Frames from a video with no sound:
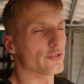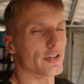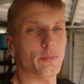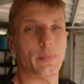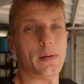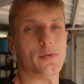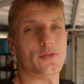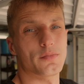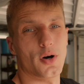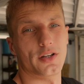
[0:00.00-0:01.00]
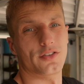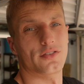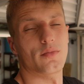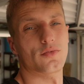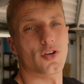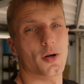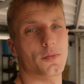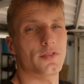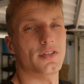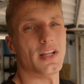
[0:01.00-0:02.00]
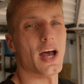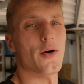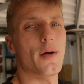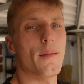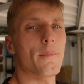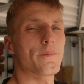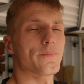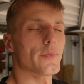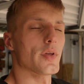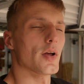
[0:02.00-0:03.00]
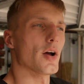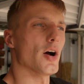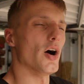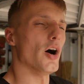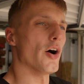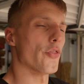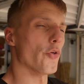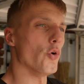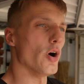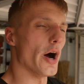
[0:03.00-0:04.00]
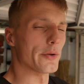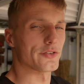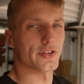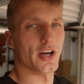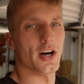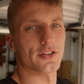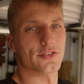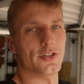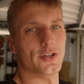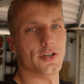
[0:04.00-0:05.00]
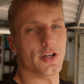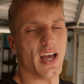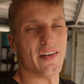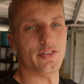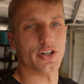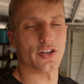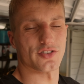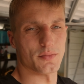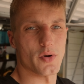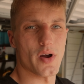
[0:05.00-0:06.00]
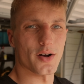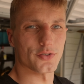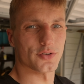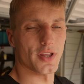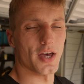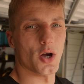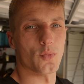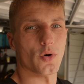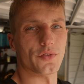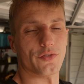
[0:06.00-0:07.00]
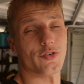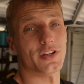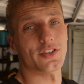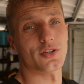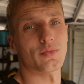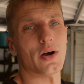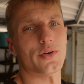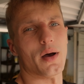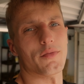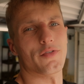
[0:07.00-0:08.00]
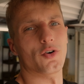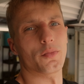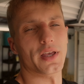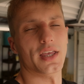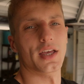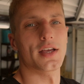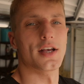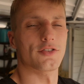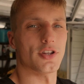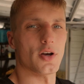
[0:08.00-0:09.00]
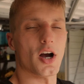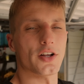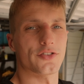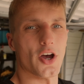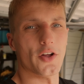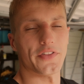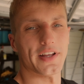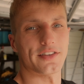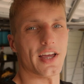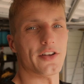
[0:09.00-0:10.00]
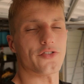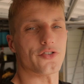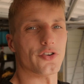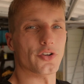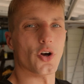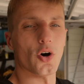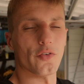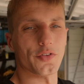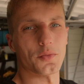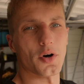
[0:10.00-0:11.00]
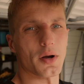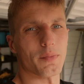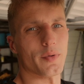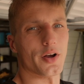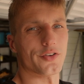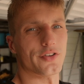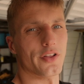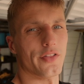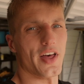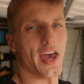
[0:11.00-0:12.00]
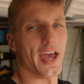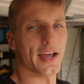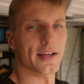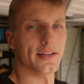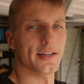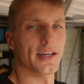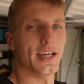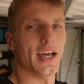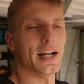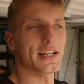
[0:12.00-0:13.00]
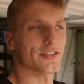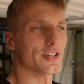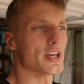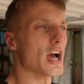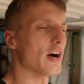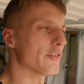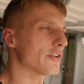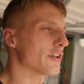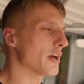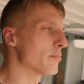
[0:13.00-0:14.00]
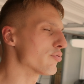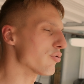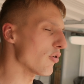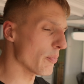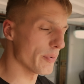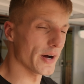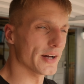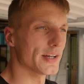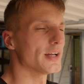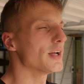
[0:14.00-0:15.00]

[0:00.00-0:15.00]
some people's minds sometimes. Now, I thought I would start to have a look at somewhere else that I want Freddie to weld up for me. So I turned the attention of the wire brush to there, and it's uncovered a proper